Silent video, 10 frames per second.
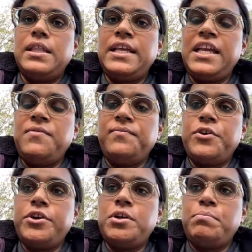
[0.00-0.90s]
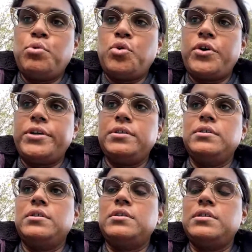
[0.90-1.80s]
The inverter board
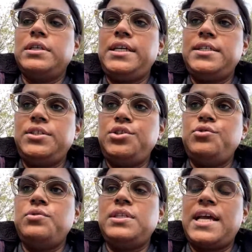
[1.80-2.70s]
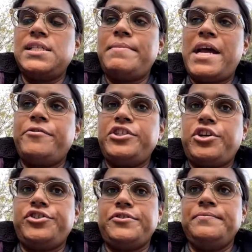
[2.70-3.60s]
is used as a battery
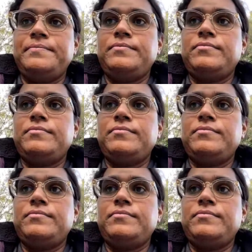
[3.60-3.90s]
charger,